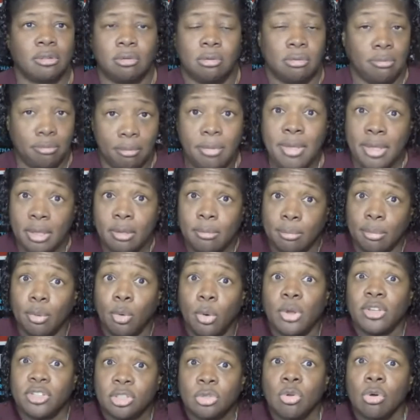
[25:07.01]
men
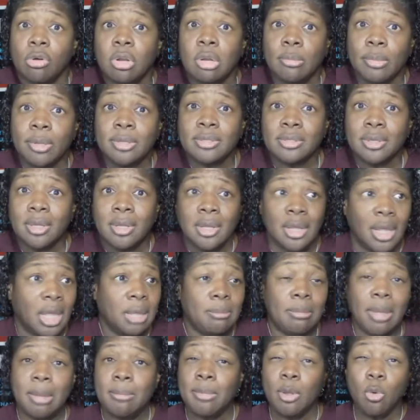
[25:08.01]
boys tournaments
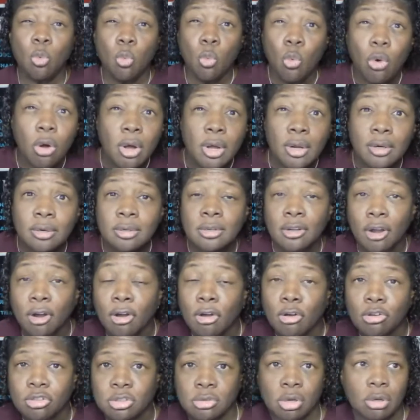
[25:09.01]
and maybe one
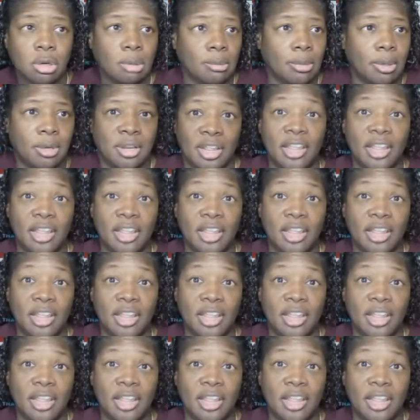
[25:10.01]
girls tournament,